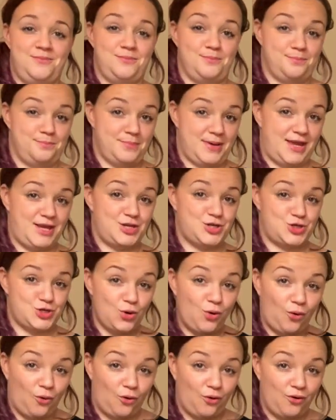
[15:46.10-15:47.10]
Make
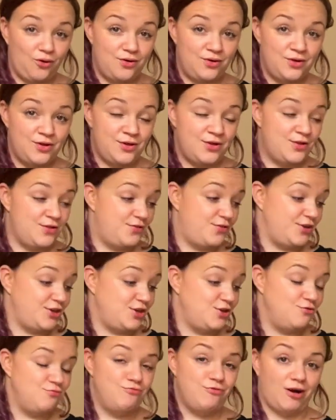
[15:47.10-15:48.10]
sure that
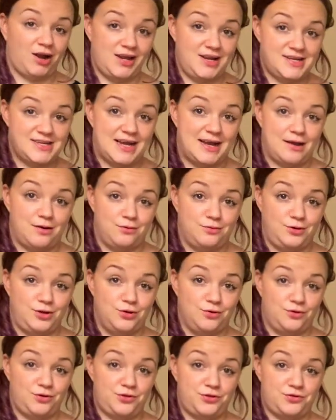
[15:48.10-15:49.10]
you write down
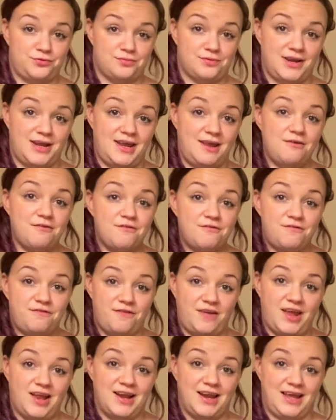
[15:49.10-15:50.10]
your 3
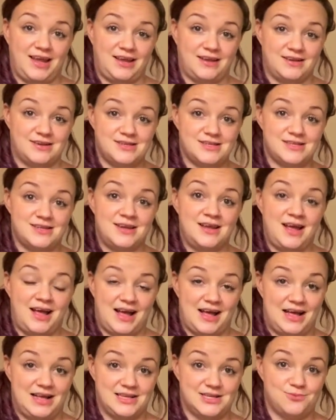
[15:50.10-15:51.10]
feelings
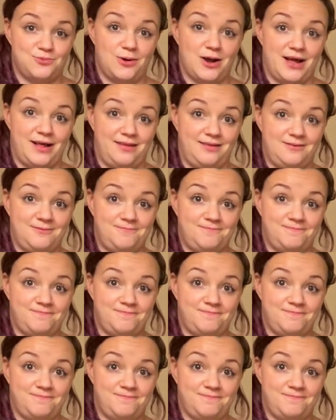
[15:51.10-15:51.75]
as well.